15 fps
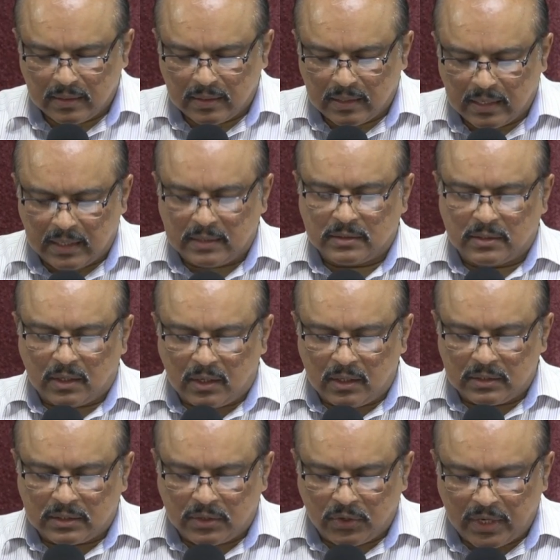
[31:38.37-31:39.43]
And
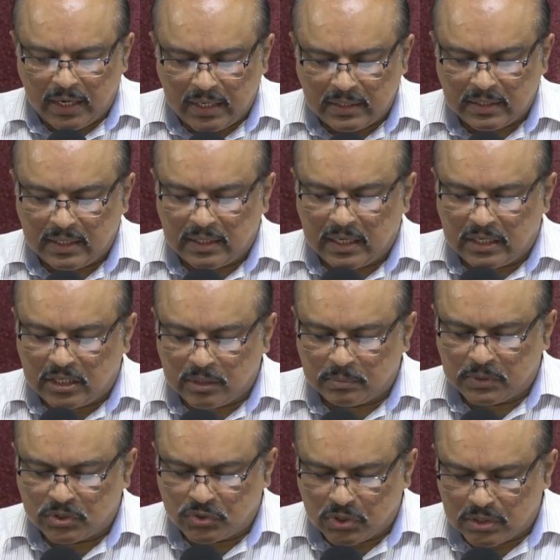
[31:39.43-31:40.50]
God created and equipped
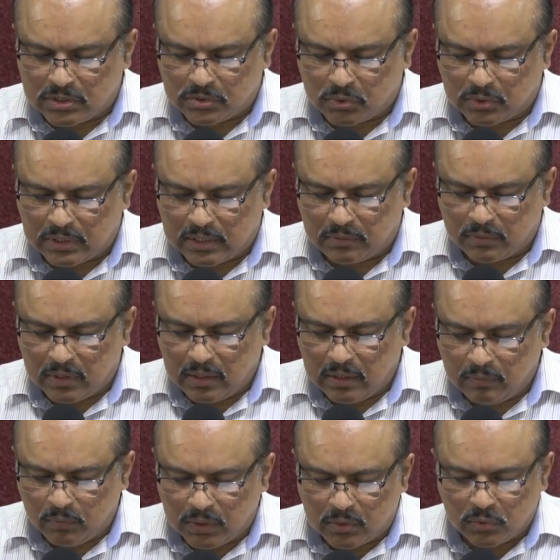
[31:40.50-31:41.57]
the church so that
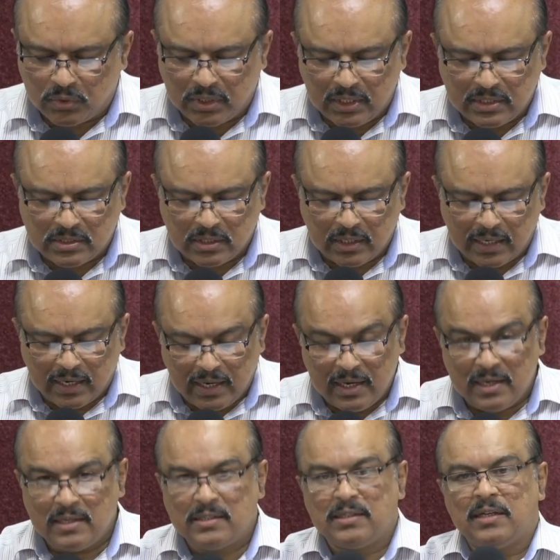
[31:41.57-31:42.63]
we could teach
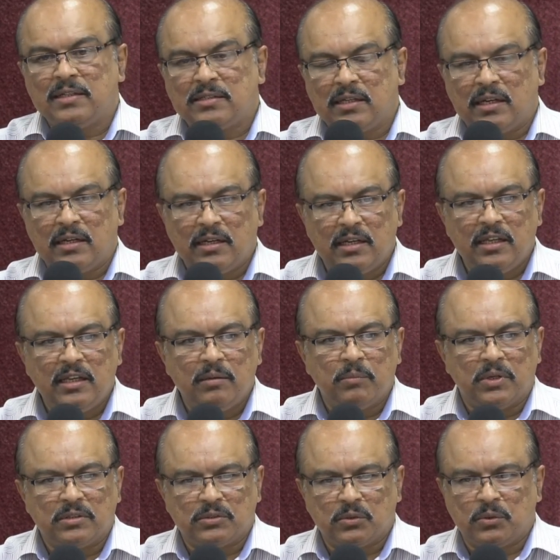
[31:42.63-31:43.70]
angels and
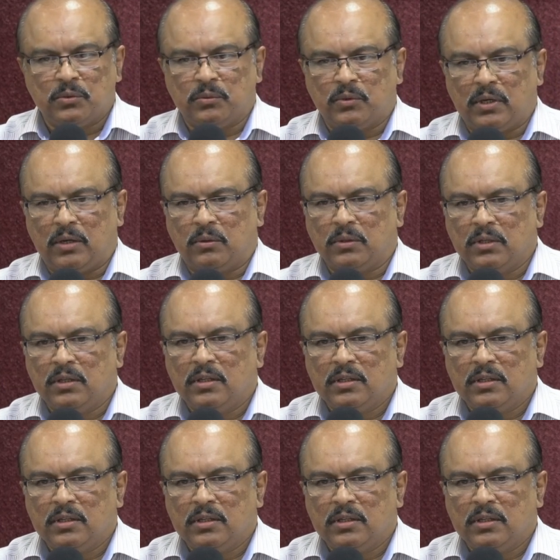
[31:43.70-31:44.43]
demons. Oh, wow.